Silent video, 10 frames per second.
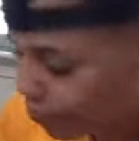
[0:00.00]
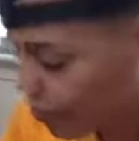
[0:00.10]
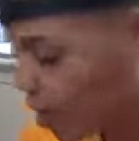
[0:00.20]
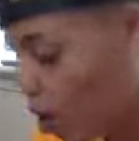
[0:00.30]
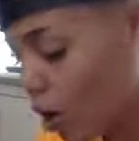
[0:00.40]

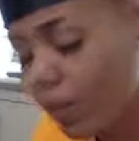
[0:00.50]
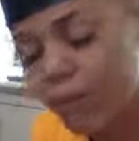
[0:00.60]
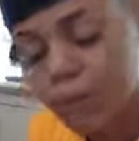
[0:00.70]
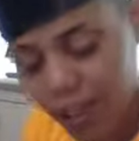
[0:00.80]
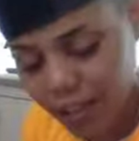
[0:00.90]
in our
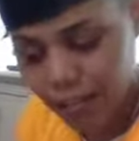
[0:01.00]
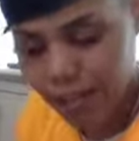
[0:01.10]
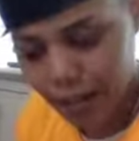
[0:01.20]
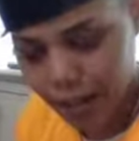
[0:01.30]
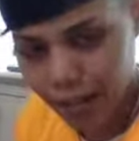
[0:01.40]
defense,
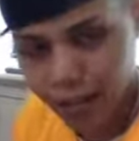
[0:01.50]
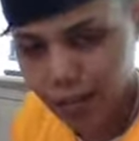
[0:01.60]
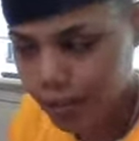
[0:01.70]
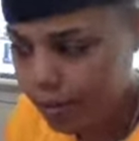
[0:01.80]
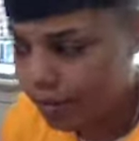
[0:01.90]

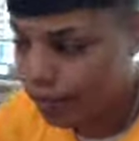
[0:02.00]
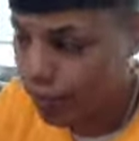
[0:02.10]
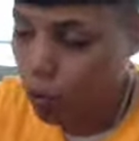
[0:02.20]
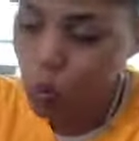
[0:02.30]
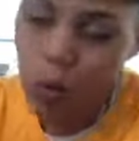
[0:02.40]
guys,
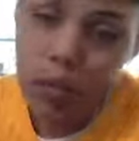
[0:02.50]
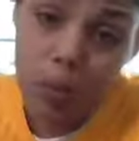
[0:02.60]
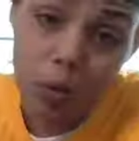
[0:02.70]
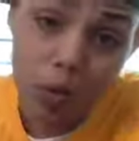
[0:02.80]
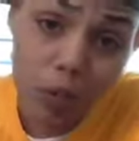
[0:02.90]
once we
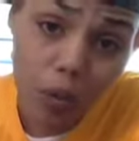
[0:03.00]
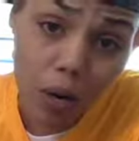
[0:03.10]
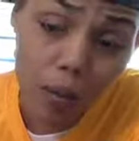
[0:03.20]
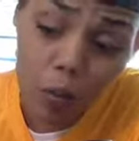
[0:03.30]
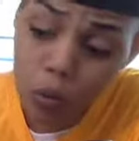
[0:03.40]
deal with these
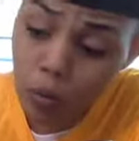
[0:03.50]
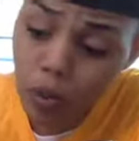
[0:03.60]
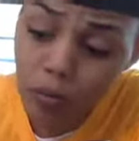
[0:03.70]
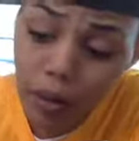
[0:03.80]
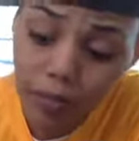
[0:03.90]
problems, we will
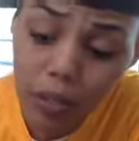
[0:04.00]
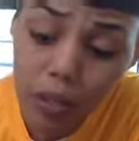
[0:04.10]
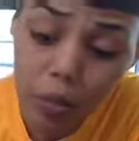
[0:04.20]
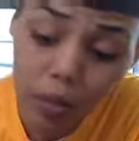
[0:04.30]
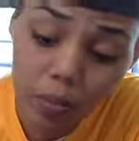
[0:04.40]
never have to
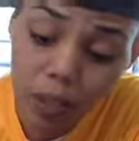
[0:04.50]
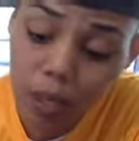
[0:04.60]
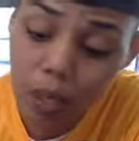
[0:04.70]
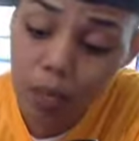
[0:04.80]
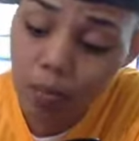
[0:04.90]
deal with them
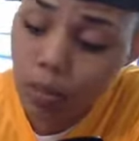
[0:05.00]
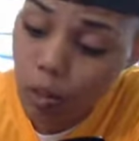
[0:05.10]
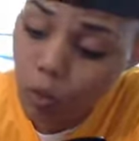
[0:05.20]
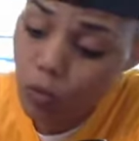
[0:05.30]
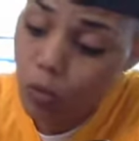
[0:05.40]
again
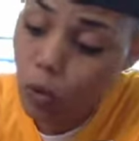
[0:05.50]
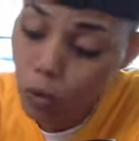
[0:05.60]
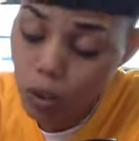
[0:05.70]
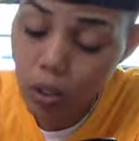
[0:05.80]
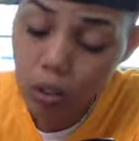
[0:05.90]
because we
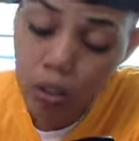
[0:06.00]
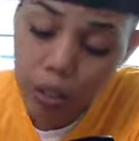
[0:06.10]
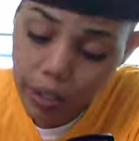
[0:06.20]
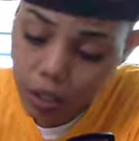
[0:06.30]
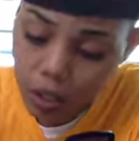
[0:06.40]
truly learned our
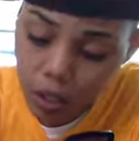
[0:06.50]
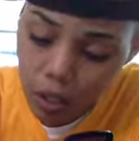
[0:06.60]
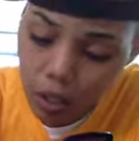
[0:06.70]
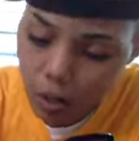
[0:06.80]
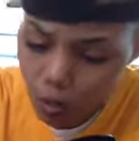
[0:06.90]
lesson.
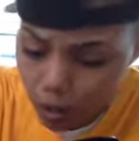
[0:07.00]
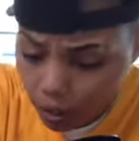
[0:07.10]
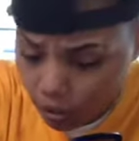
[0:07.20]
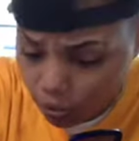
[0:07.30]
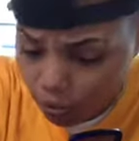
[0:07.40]
We
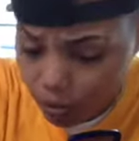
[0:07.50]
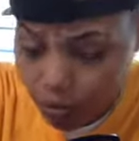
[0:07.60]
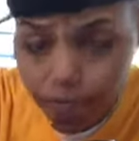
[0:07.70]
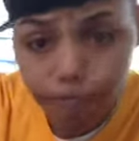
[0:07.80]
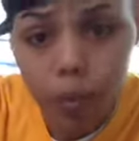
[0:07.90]
heal from it,
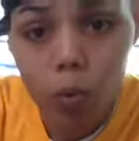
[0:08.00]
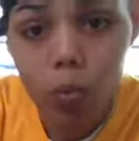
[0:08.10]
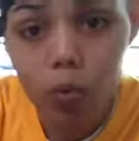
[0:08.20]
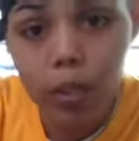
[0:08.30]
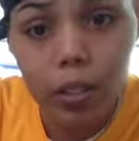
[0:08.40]
and we
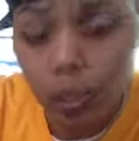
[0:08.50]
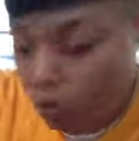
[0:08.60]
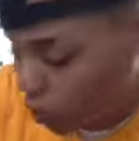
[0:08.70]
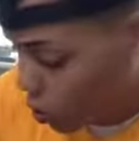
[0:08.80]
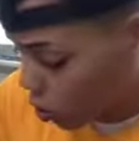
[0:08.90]
break that
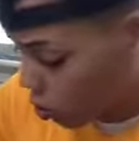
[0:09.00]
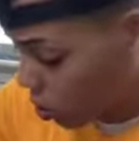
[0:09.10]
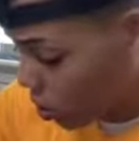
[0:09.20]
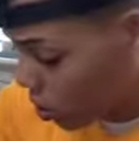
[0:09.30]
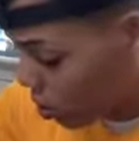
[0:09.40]
generational
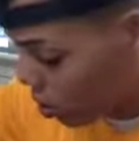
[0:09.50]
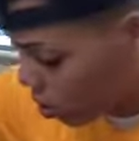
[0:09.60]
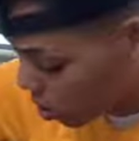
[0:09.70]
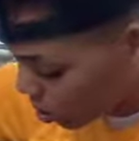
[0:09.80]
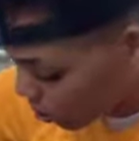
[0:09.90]

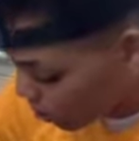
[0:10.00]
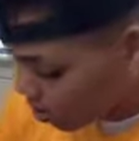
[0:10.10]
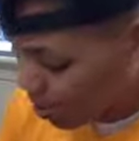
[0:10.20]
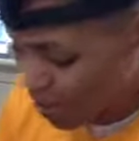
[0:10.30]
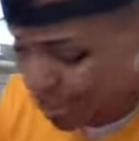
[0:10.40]
curse,
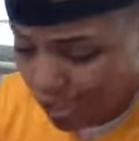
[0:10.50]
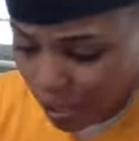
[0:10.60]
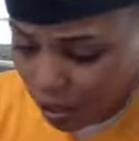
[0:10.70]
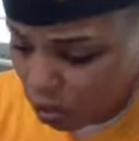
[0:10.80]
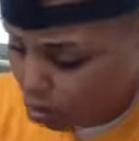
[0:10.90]

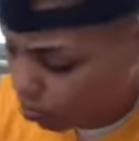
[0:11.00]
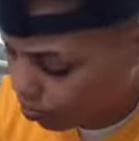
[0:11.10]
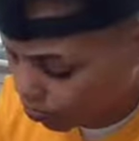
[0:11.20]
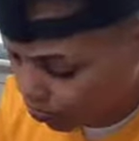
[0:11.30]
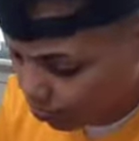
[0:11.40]
cycle,
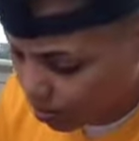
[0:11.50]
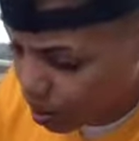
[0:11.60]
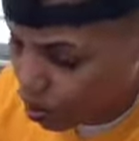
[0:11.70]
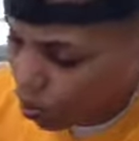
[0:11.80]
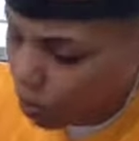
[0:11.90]

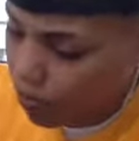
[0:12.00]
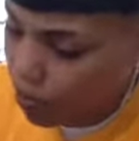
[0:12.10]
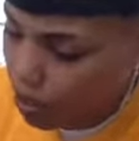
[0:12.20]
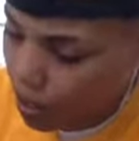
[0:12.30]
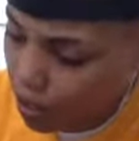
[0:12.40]
whatever
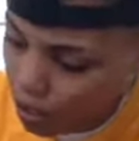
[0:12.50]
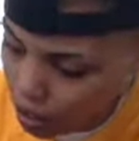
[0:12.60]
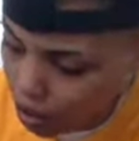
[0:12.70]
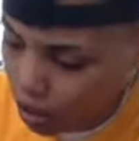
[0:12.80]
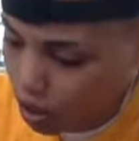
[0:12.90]
the
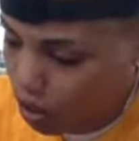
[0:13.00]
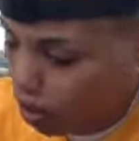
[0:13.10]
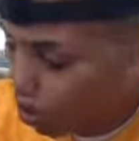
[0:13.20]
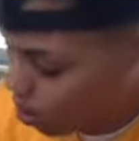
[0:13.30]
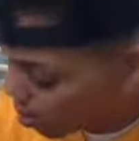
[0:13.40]
nonsense is.